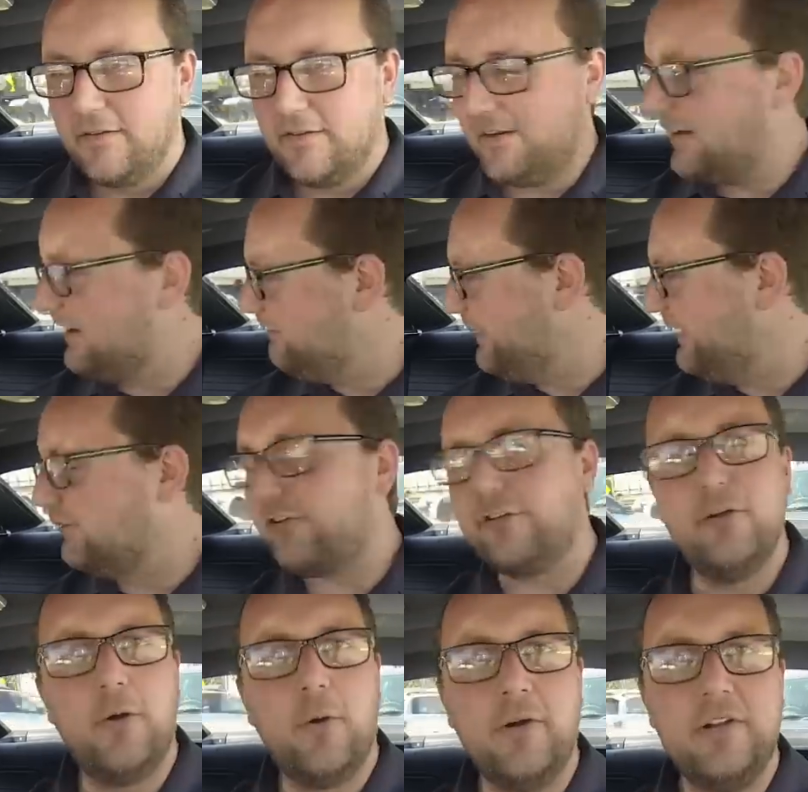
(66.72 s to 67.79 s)
I've been
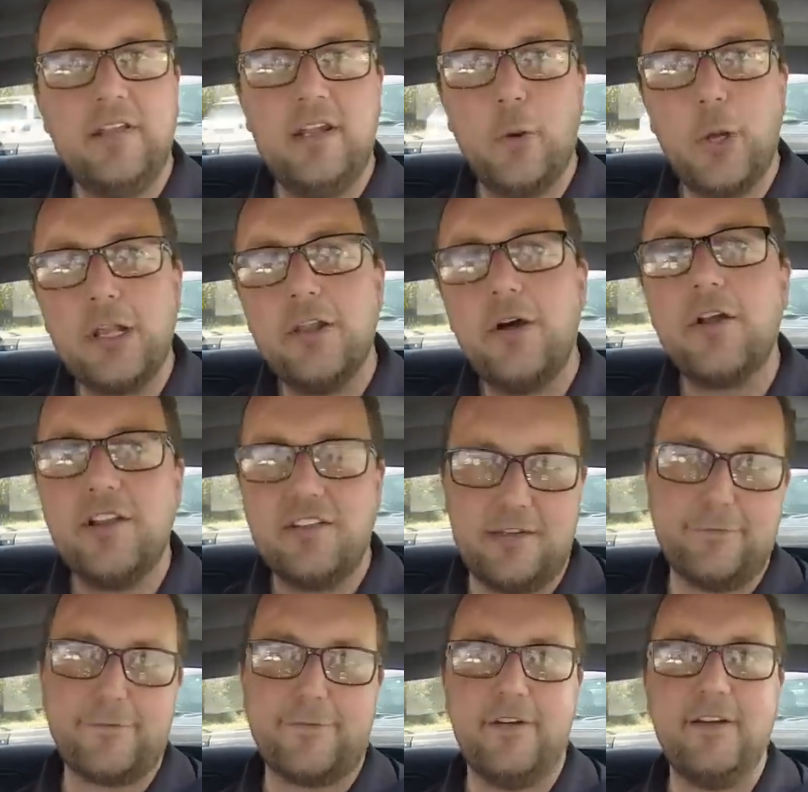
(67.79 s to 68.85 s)
shoehorned into a lot of
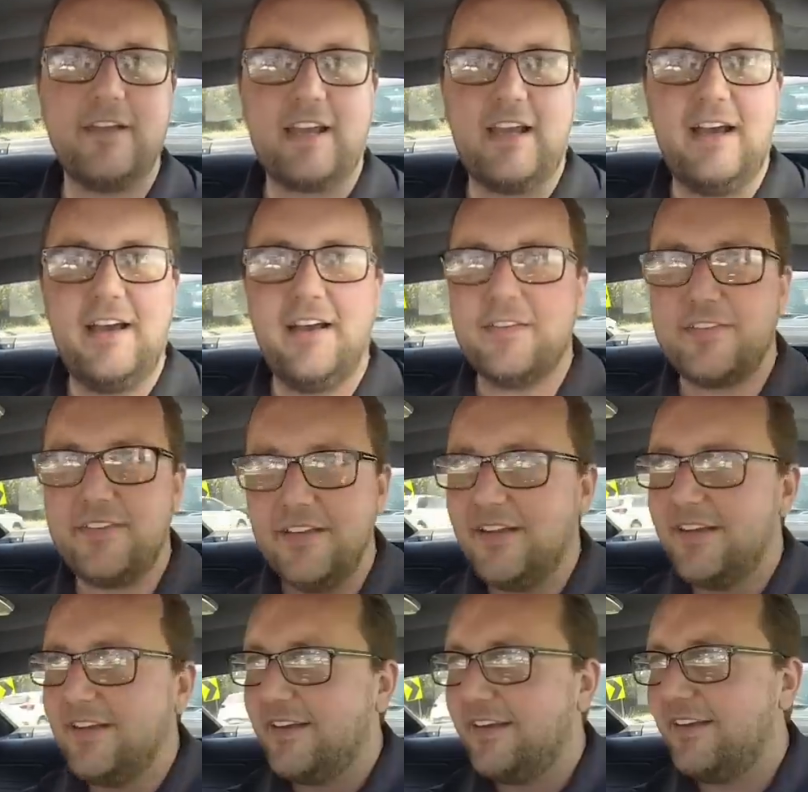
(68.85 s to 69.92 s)
different cars,
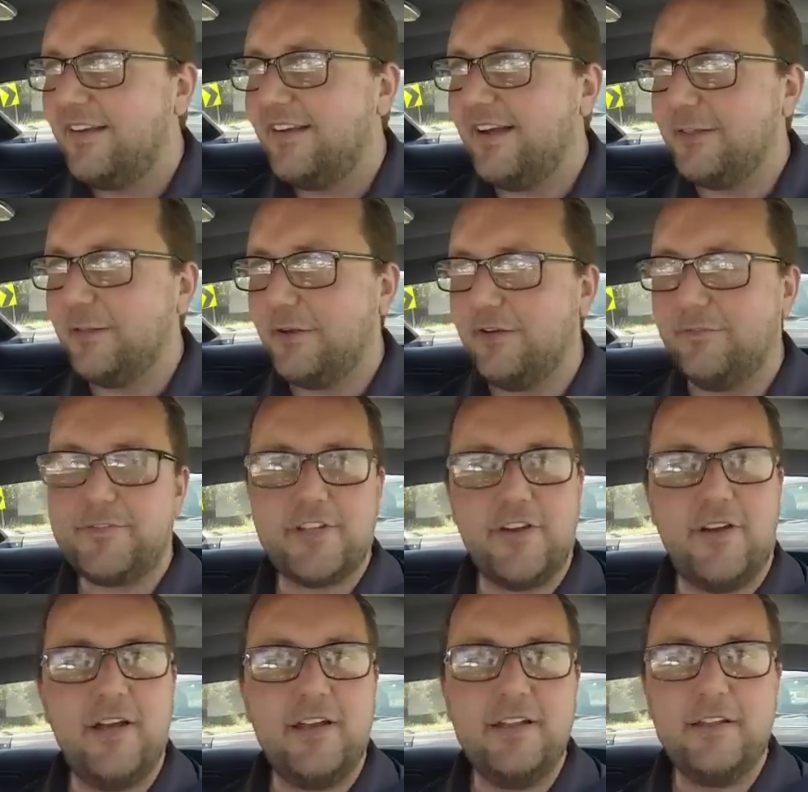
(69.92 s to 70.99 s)
a lot of
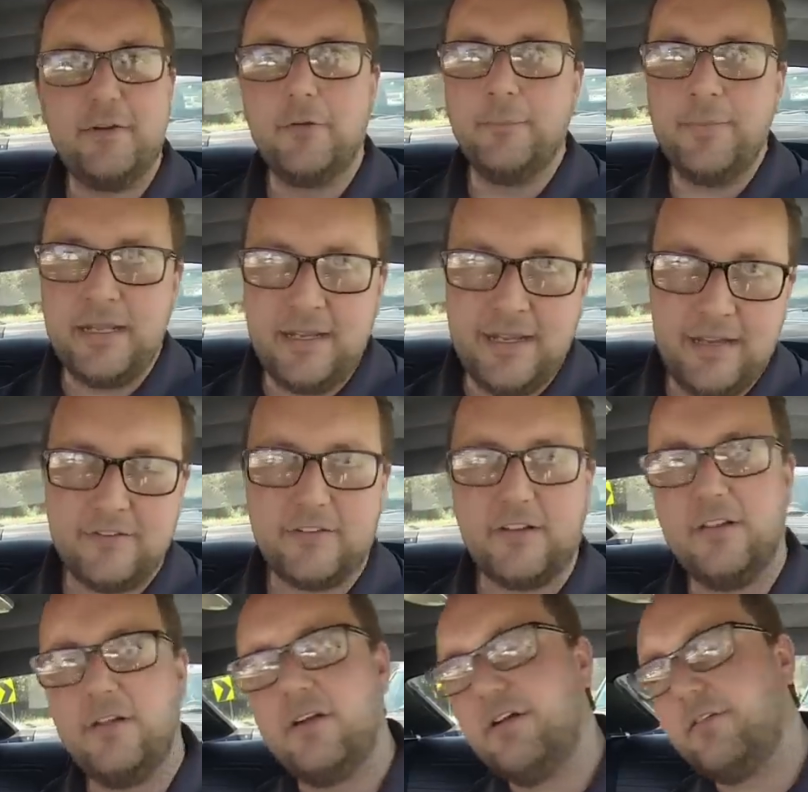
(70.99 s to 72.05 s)
tiny little minis, a
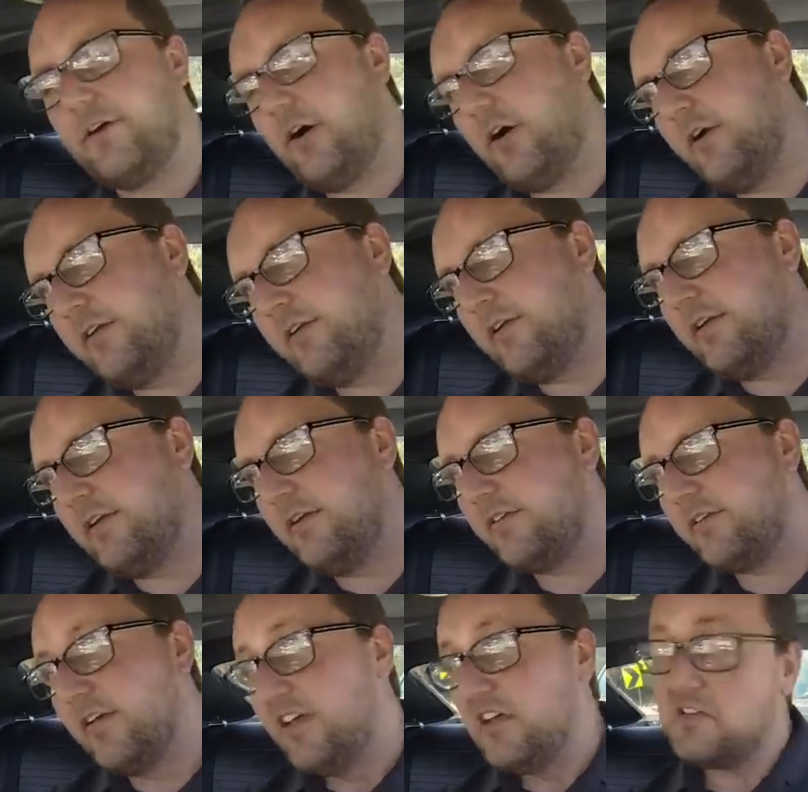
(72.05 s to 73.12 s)
lot of Hondas,
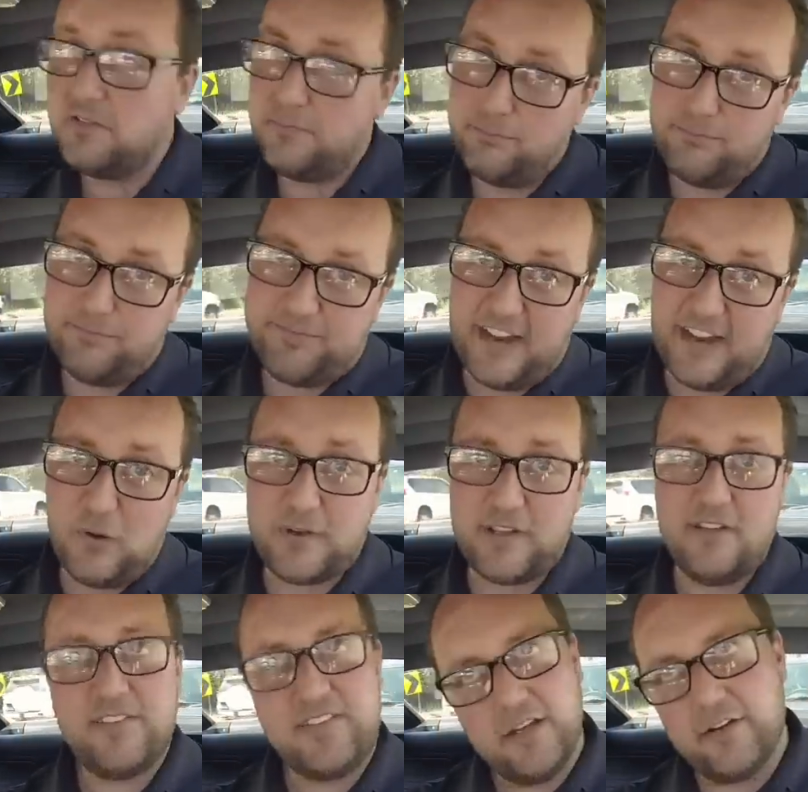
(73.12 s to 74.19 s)

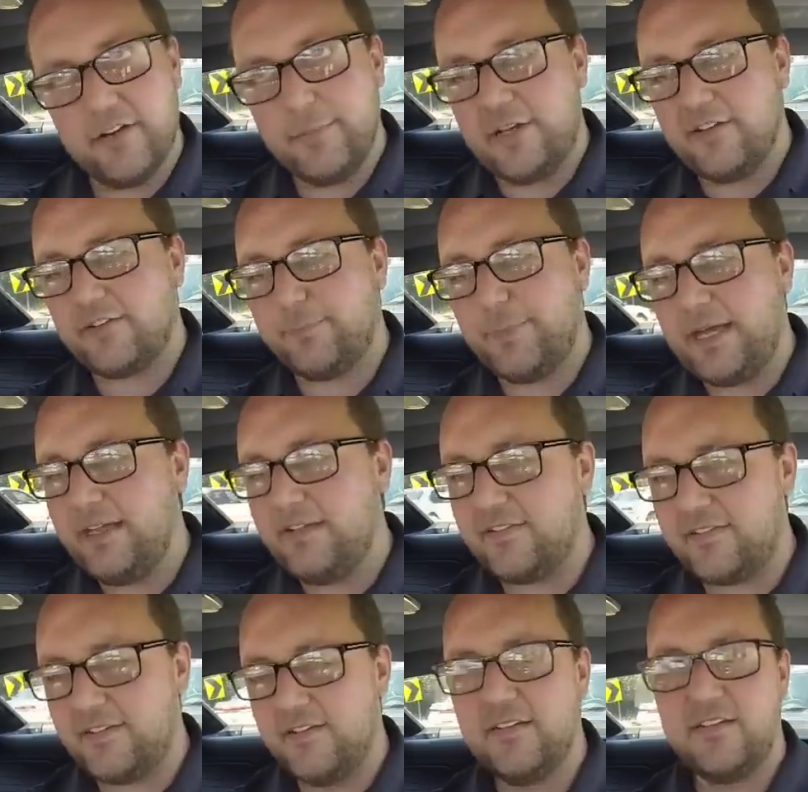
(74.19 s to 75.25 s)
Falcons, they got a bit of
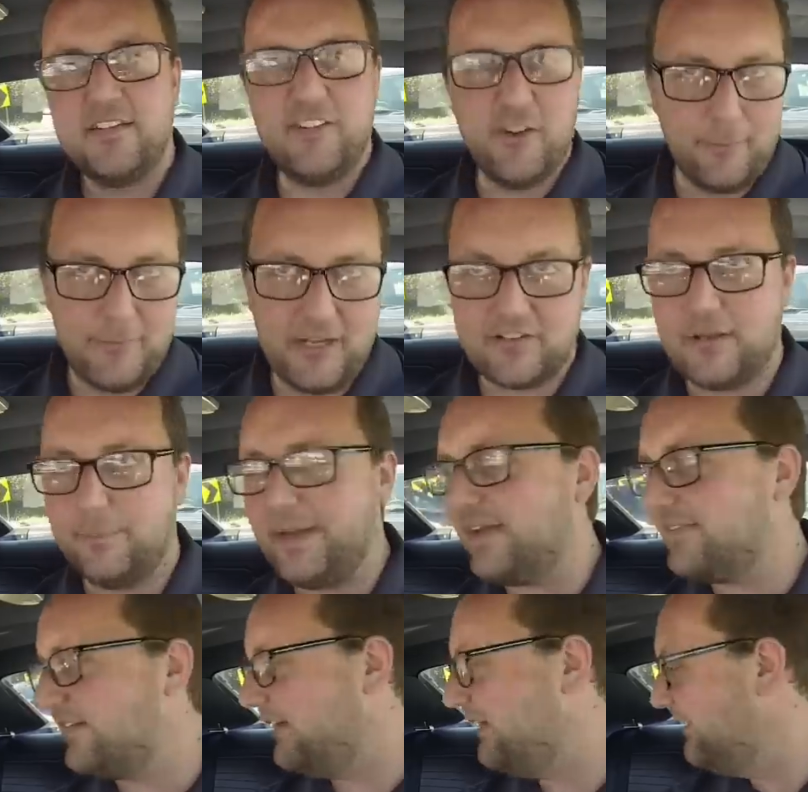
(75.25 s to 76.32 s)
space, not much
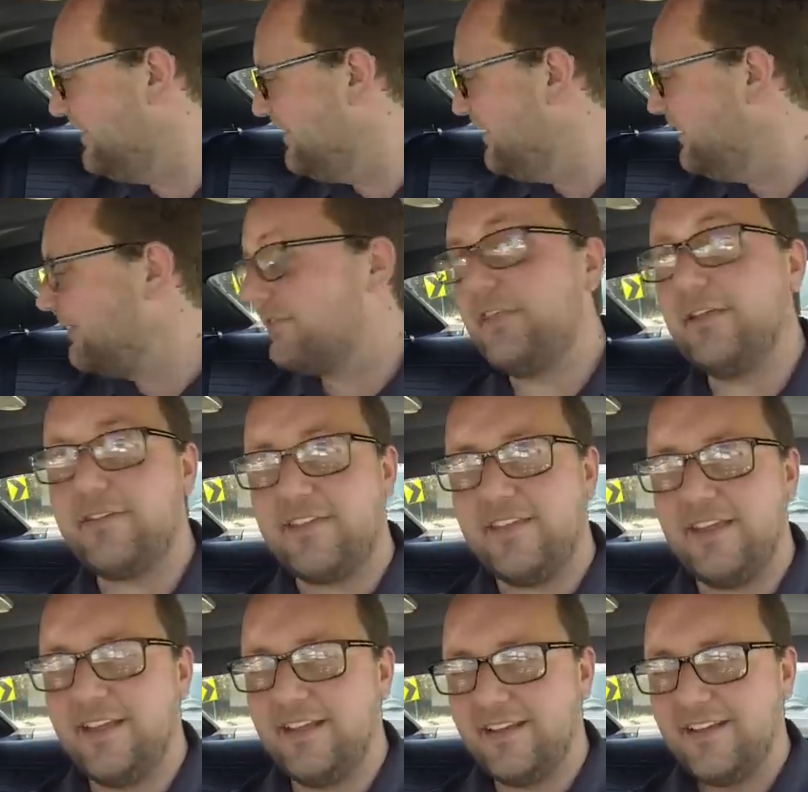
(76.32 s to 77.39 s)
capacity. This
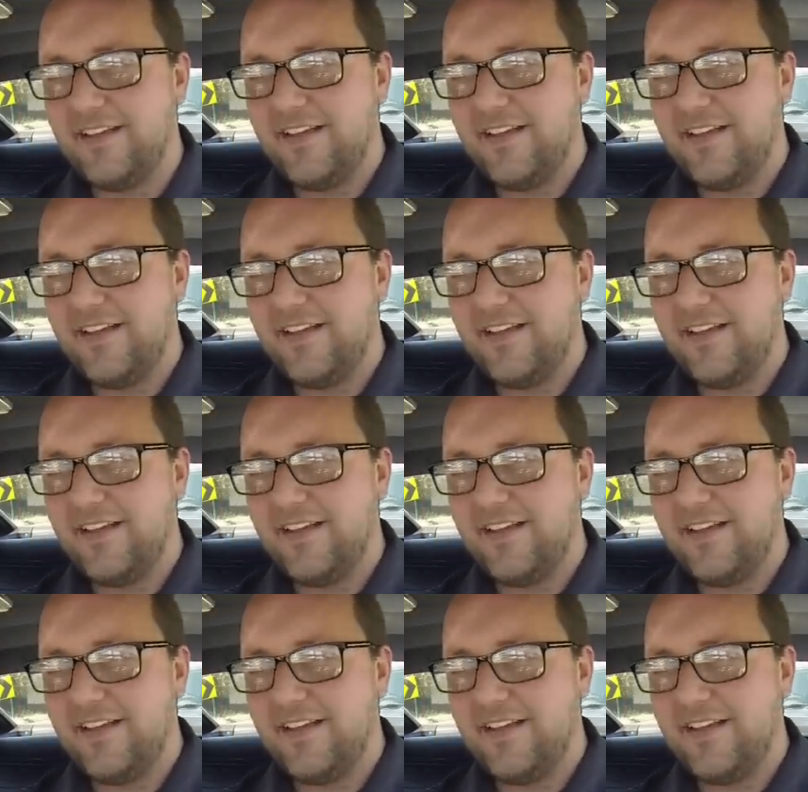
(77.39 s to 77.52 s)
thing,